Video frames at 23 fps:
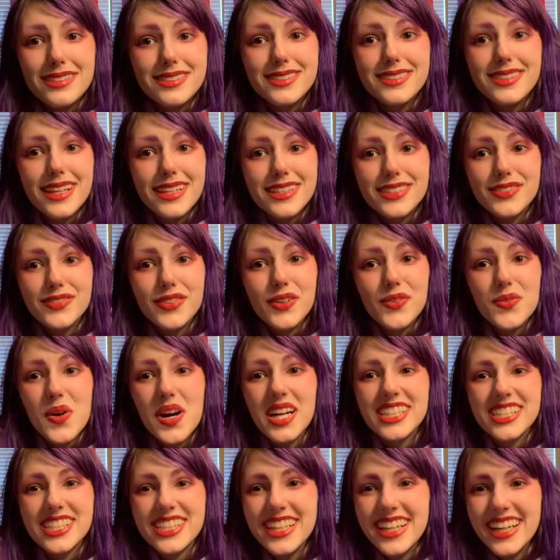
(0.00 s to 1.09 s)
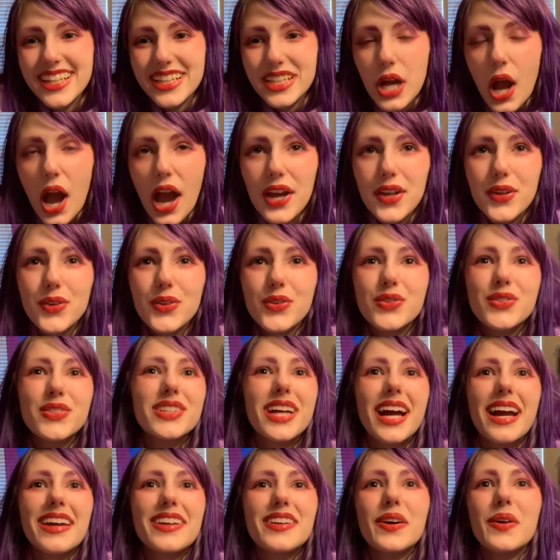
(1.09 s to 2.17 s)
Thanks for watching. I
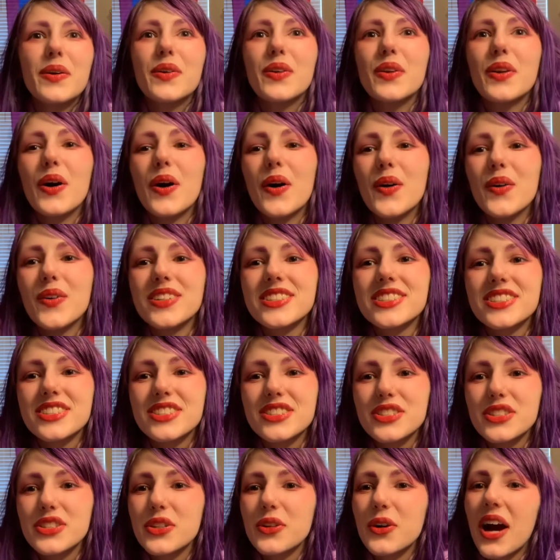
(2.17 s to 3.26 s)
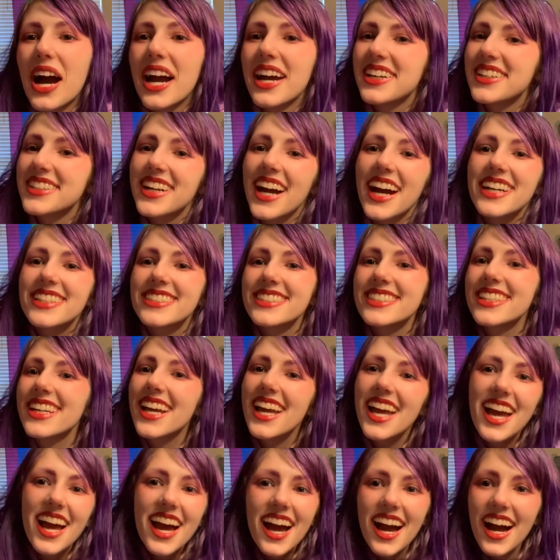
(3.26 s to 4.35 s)
don't know what to do. I
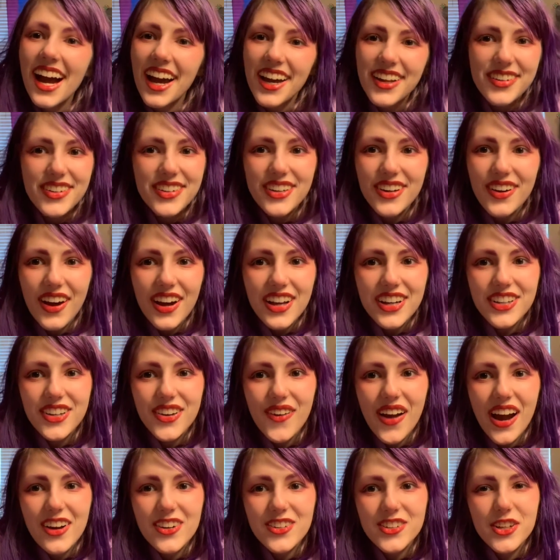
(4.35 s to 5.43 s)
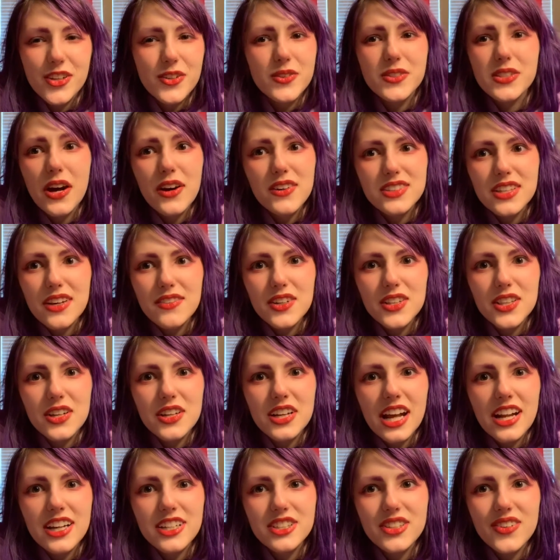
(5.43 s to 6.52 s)
don't know how to do outros. I'll never learn how
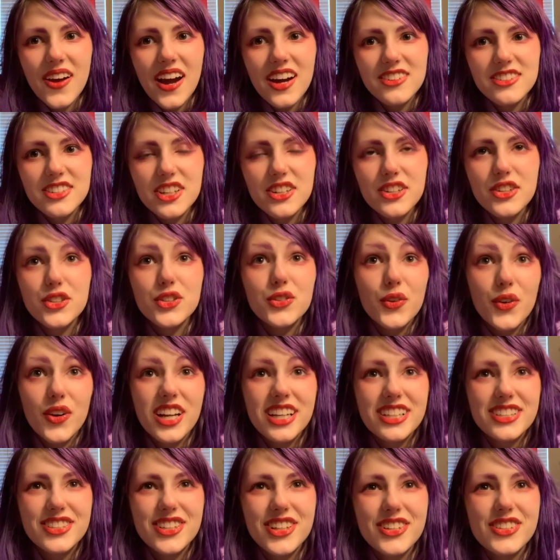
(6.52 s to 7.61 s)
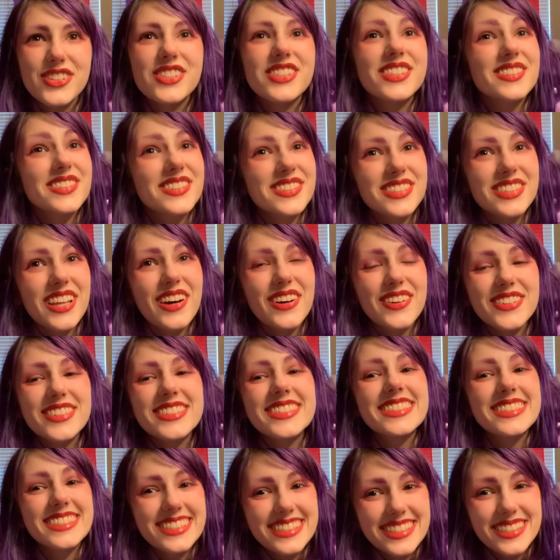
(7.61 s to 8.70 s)
to do outros or intros. So,
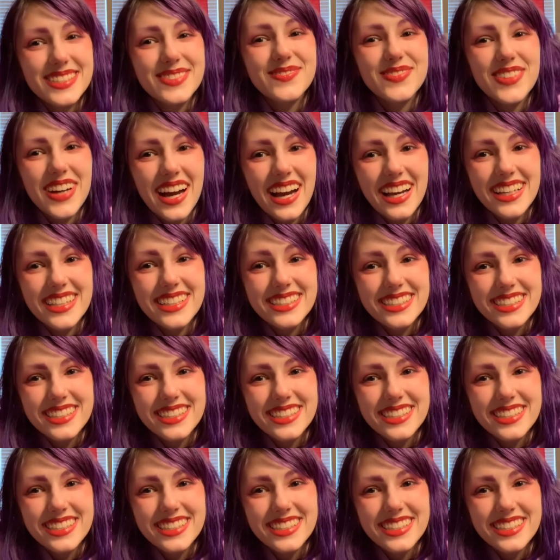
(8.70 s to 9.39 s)
goodbye.